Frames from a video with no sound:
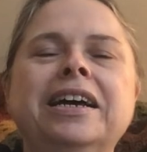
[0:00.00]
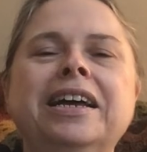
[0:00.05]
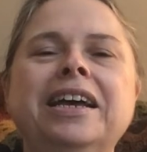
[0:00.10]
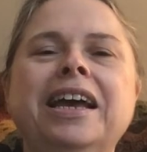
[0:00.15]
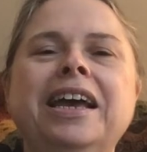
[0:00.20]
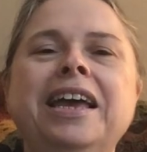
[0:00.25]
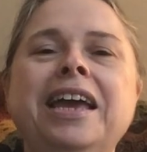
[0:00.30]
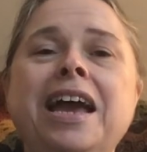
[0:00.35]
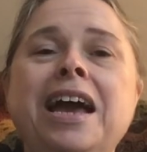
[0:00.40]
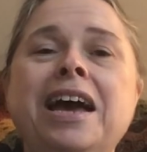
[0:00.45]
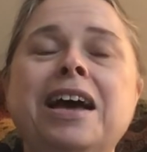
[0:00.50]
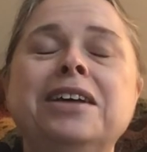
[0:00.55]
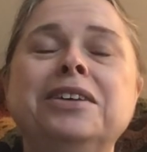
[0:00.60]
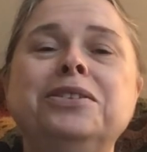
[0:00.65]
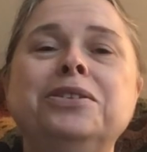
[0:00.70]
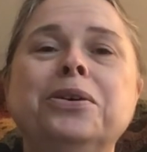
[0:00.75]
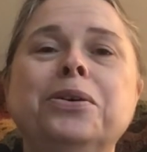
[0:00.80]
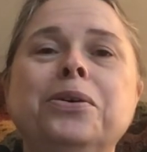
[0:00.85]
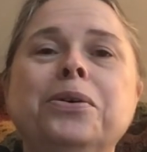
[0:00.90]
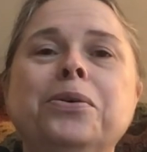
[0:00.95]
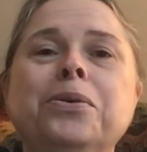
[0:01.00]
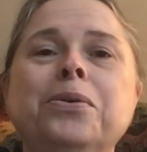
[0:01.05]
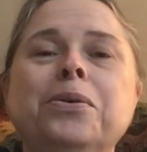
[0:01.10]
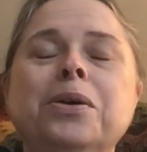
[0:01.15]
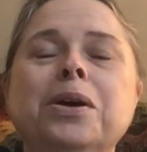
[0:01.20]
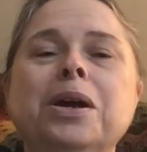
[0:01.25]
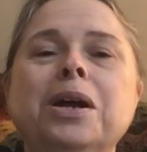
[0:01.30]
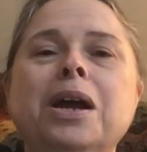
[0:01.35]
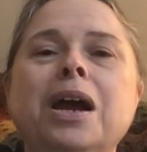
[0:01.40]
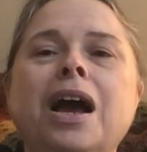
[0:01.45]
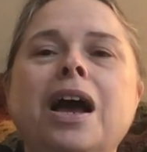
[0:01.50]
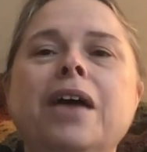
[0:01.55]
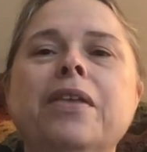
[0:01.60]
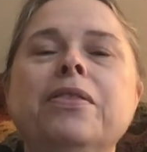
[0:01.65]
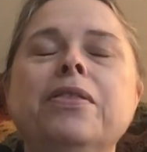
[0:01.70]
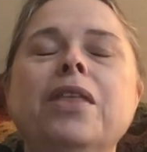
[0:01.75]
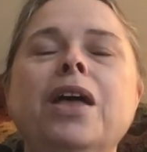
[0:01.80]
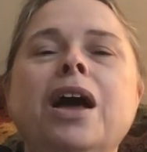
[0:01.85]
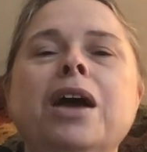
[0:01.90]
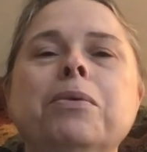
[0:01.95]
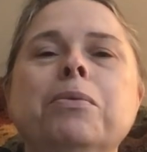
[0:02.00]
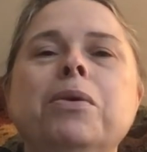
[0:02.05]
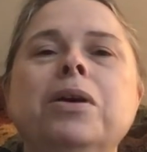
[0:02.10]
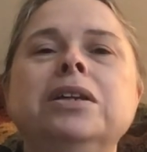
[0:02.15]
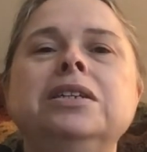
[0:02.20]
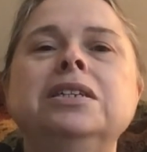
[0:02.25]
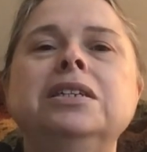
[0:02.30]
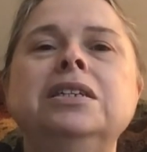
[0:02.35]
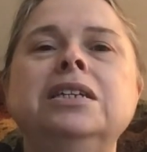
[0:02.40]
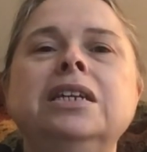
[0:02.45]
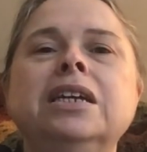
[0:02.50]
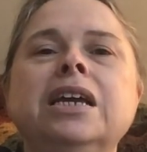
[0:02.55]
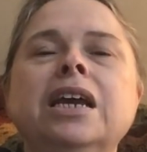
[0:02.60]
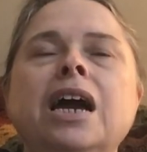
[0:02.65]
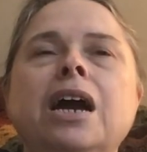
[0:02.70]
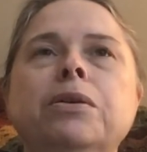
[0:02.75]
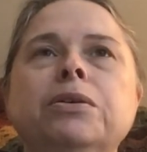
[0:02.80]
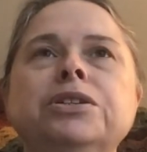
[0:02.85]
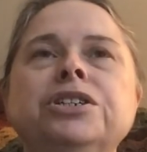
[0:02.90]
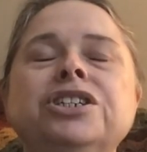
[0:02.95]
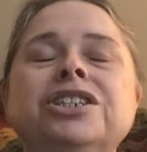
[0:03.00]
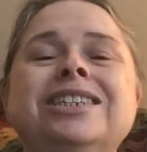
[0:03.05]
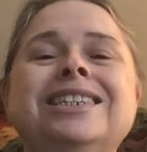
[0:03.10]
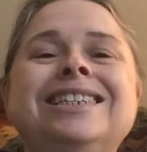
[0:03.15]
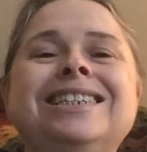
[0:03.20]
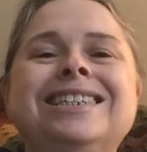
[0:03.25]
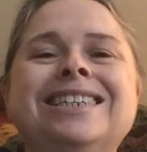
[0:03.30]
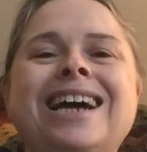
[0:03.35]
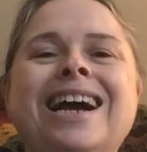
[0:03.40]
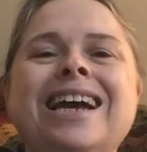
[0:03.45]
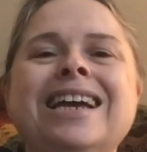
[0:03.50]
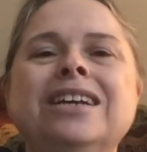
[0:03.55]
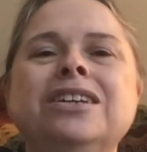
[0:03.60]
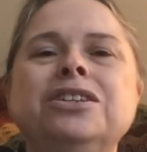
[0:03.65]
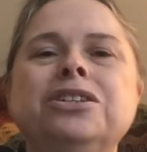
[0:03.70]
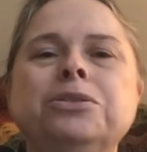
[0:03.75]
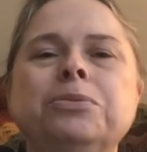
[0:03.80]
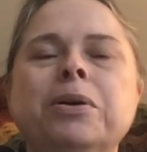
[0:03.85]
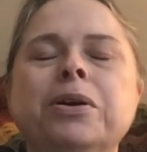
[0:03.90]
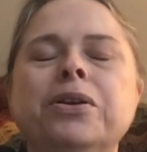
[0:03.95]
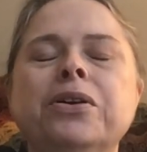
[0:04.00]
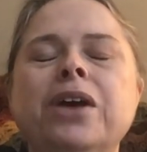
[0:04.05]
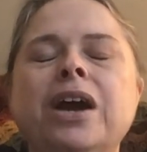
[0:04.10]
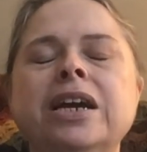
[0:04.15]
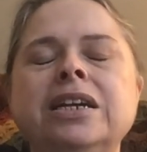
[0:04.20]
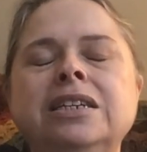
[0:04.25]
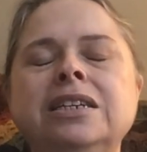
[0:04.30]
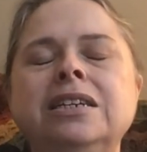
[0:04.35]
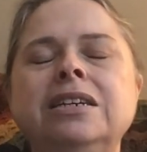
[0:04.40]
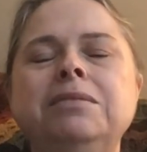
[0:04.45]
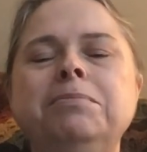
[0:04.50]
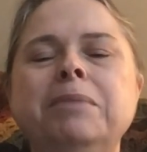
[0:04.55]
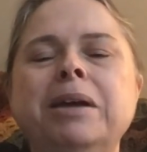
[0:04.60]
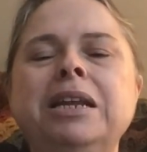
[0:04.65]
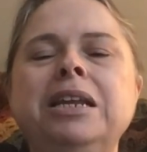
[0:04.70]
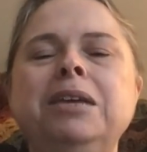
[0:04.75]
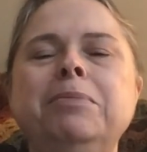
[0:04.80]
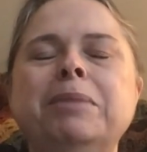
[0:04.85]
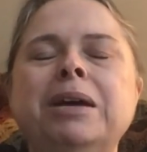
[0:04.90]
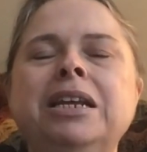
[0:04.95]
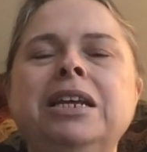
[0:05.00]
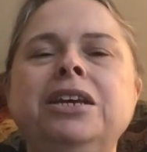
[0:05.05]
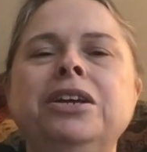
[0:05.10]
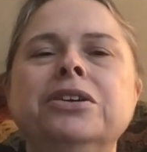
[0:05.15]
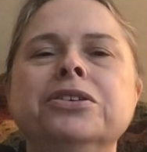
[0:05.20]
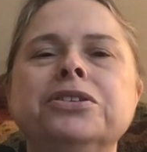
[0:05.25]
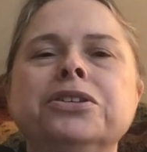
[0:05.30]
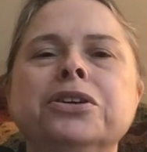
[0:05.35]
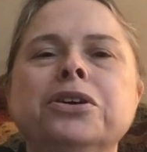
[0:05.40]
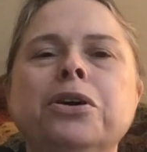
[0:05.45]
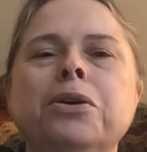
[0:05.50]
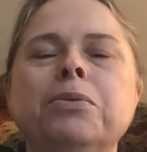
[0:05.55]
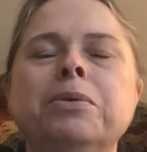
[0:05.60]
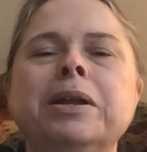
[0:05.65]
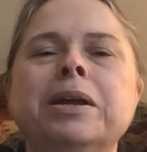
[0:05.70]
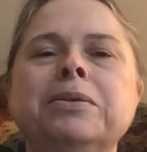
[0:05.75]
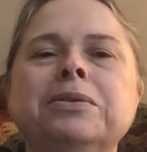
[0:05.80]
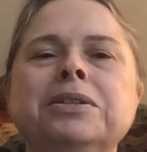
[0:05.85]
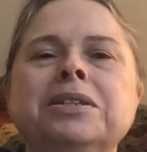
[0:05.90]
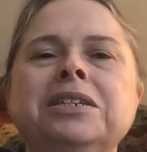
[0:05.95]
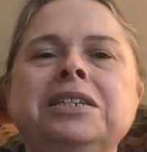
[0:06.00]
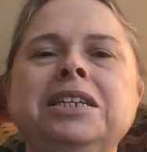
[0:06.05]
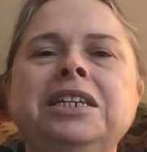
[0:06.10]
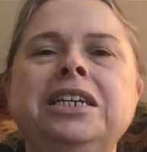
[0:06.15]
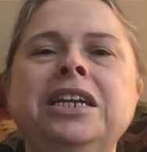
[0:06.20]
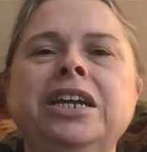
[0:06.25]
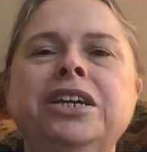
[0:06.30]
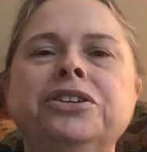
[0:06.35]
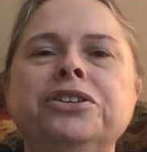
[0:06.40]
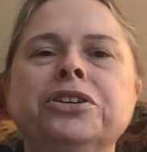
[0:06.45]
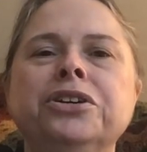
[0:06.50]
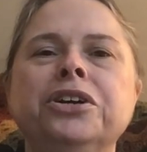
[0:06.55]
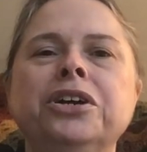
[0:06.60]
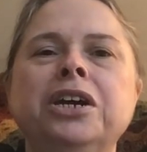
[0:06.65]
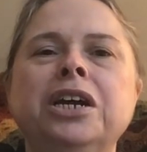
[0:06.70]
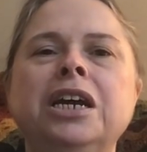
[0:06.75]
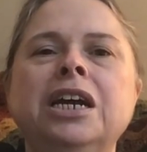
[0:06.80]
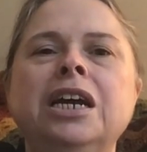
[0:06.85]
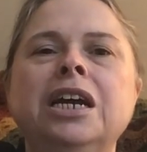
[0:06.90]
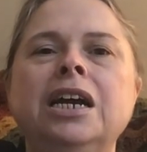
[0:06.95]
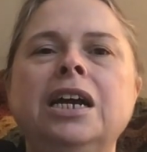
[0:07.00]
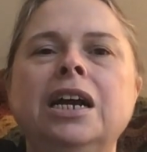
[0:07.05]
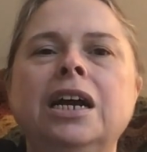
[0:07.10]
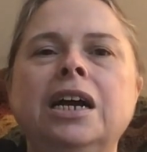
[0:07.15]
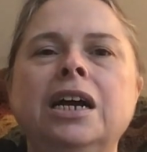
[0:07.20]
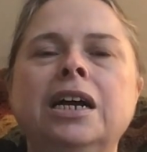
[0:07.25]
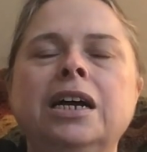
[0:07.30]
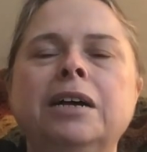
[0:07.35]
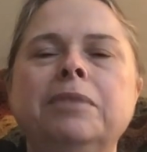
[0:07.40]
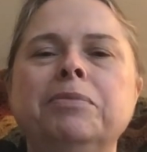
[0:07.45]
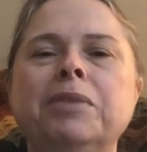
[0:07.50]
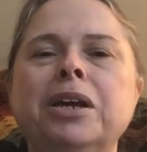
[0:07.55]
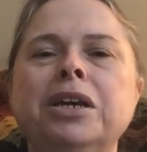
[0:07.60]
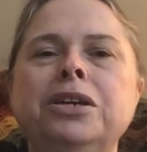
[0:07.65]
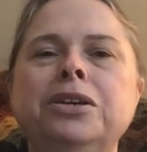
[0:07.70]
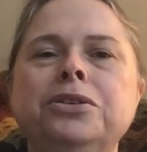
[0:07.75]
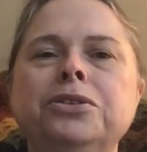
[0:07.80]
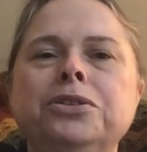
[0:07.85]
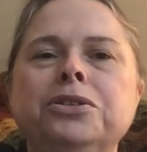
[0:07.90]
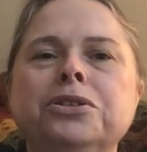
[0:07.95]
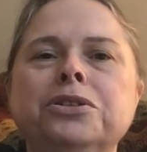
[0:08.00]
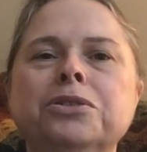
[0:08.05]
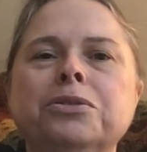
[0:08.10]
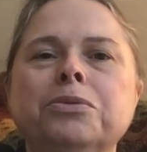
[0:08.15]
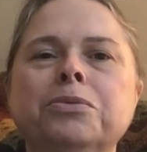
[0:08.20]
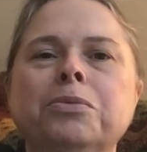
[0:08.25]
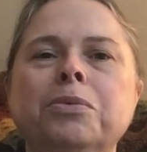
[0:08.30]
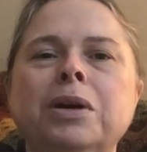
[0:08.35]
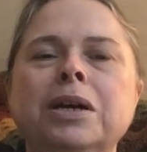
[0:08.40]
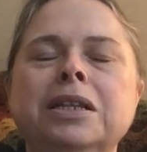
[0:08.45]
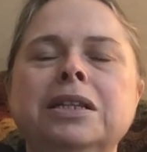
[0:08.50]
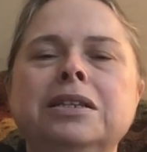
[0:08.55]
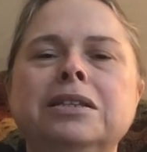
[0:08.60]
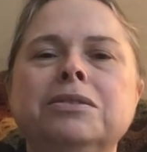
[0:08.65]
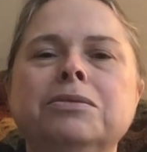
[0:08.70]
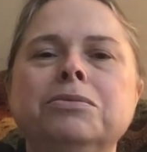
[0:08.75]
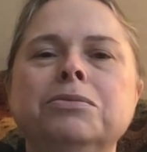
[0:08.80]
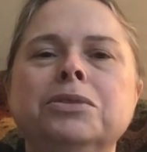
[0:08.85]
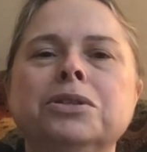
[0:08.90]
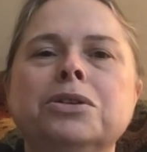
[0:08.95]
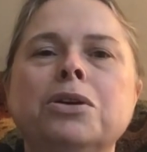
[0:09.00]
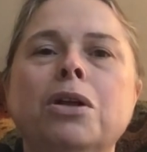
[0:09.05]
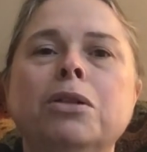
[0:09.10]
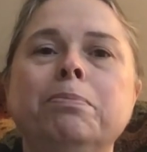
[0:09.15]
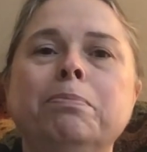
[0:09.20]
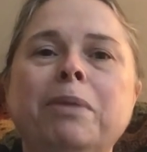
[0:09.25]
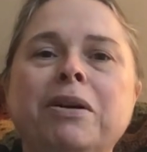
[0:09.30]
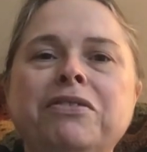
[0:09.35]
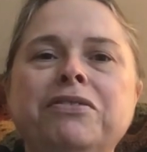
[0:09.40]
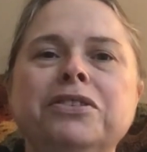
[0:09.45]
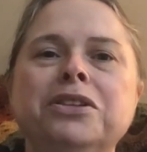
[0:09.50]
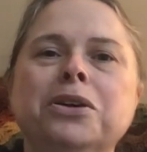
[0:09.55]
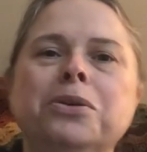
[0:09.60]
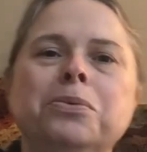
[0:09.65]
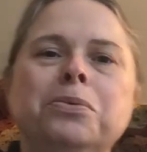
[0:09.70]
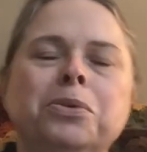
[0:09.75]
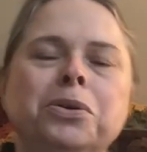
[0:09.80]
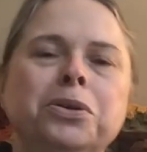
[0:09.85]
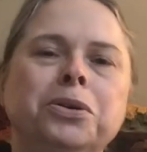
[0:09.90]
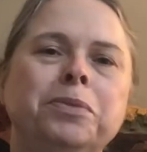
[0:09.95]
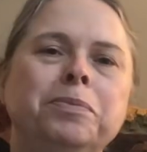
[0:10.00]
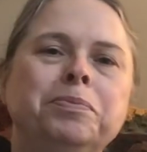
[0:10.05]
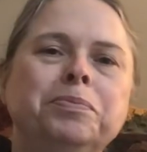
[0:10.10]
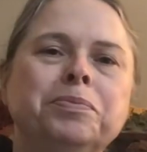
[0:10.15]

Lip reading: Yeah, so I want to knit a Cowichan style sweater. I did many, many years ago when I was a teenager. I used what was called buffalo wool.